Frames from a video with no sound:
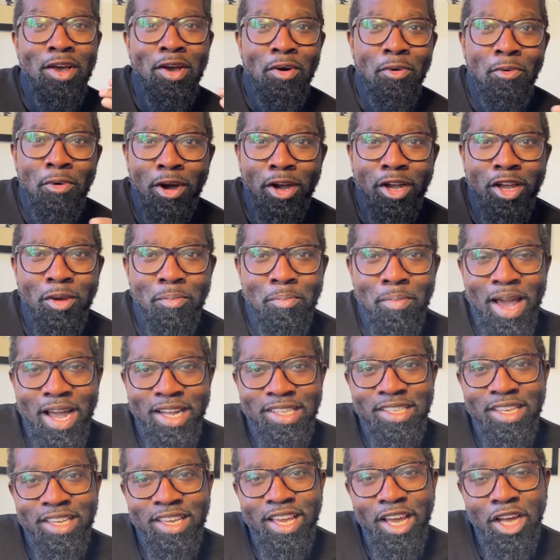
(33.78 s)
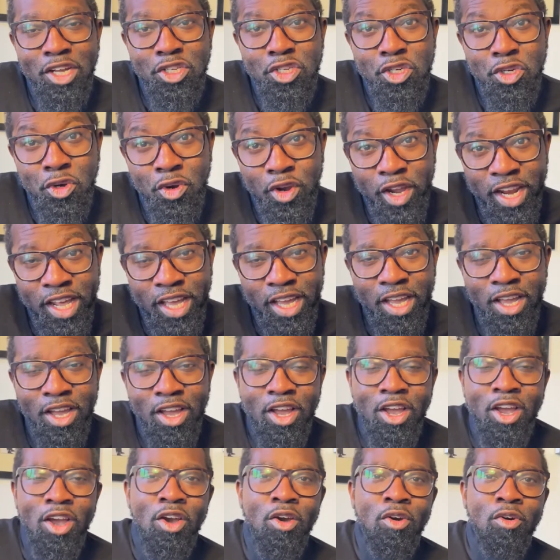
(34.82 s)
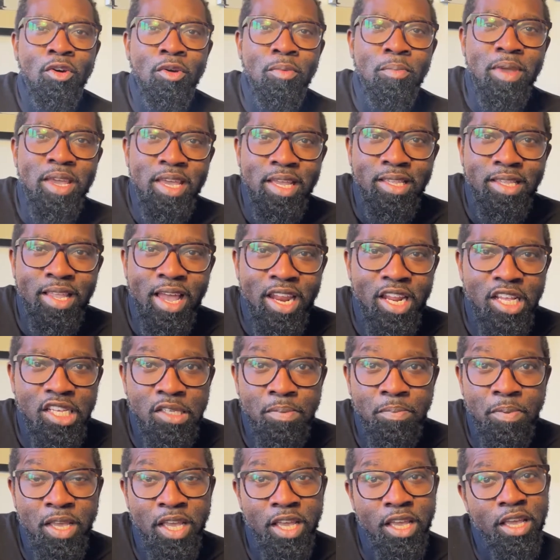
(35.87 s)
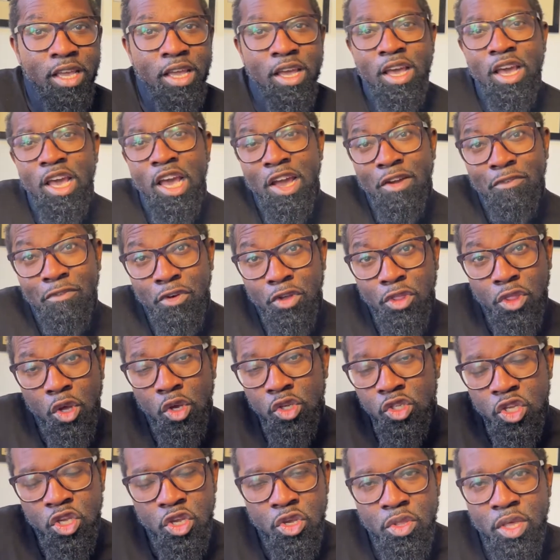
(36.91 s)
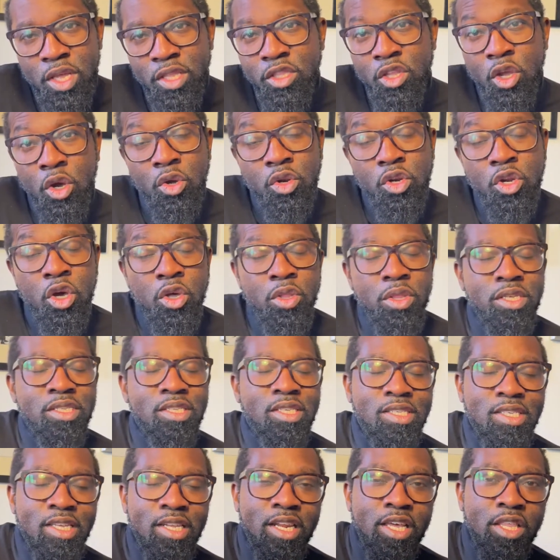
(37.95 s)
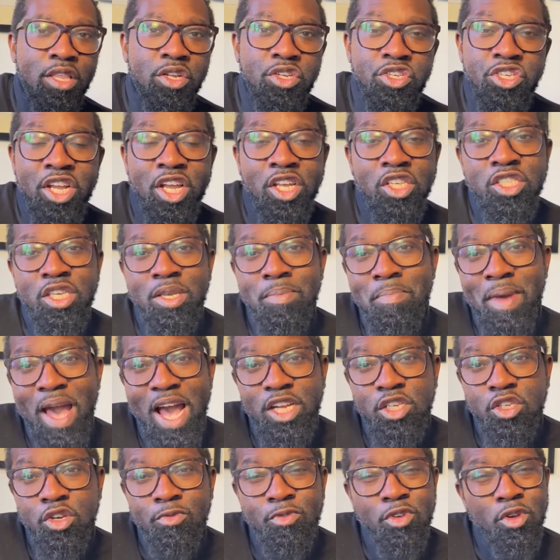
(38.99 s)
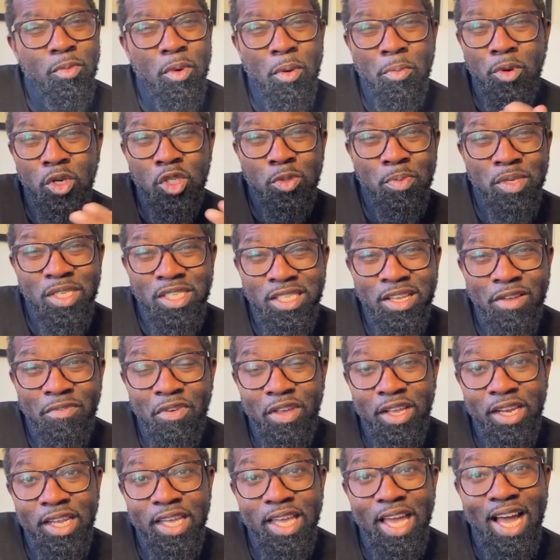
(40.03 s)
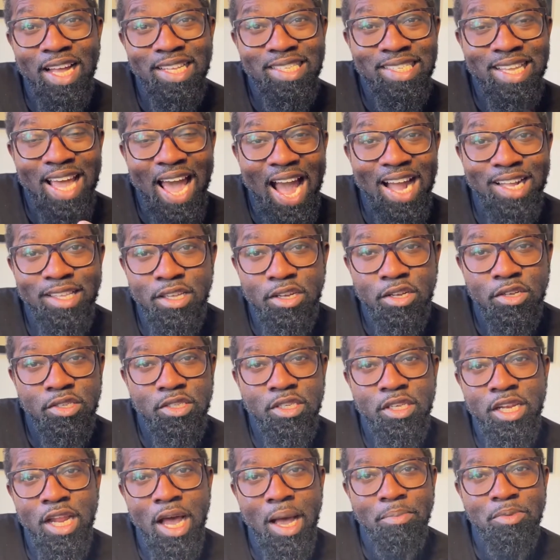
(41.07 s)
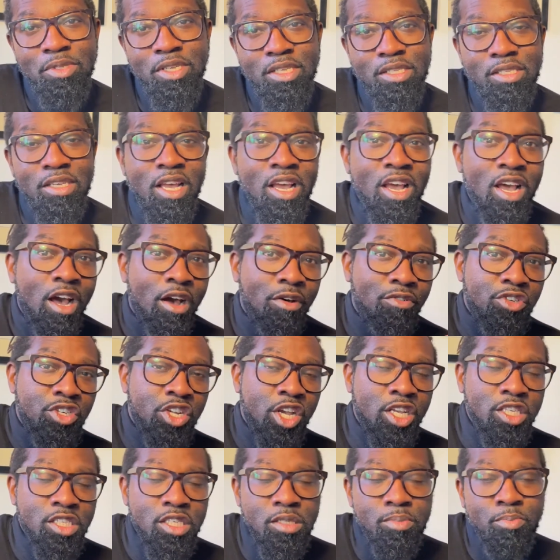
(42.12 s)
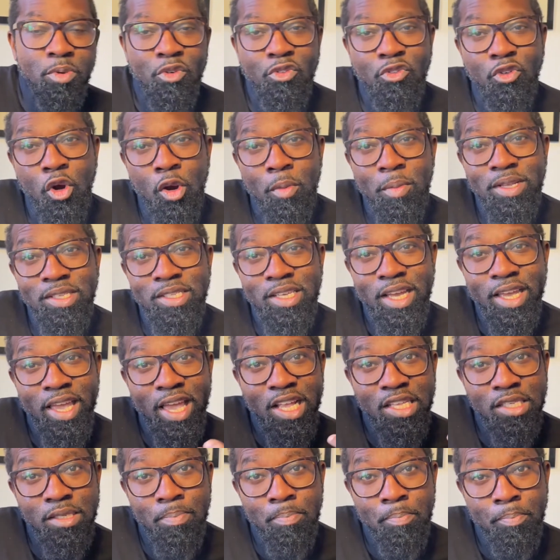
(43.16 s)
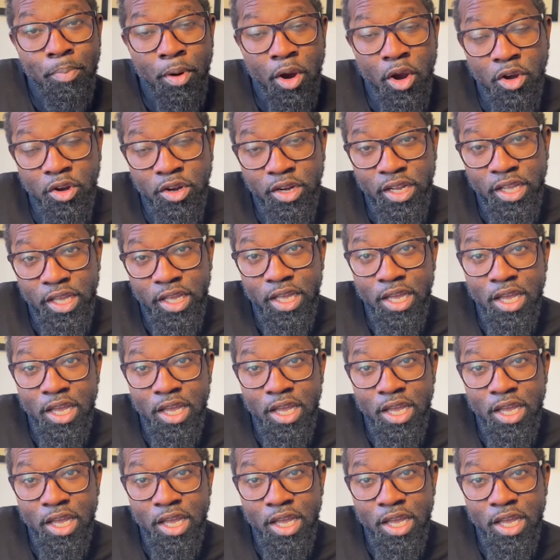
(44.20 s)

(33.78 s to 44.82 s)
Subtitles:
Welcome back to Couch Critic. For me, Dennis P. And for those of you that don't know, this is another Chelsea match review, but more specifically, a tactical synopsis of Chelsea's performance against Burnley.